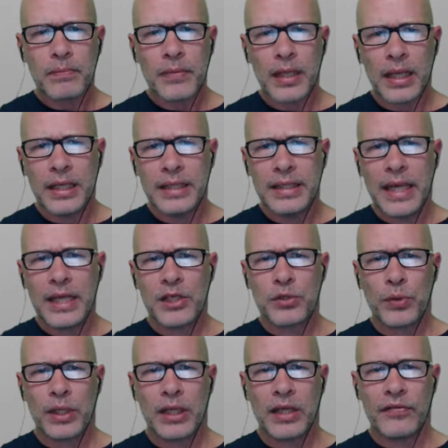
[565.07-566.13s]
and gait
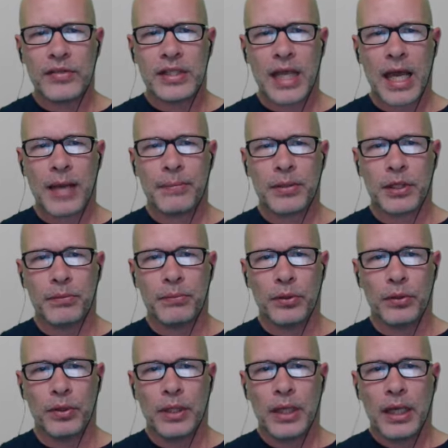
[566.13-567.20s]
training if it's
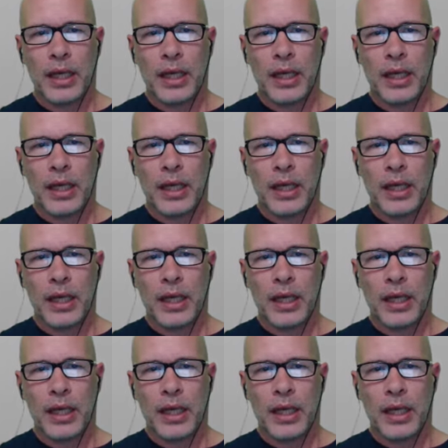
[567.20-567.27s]
applicable.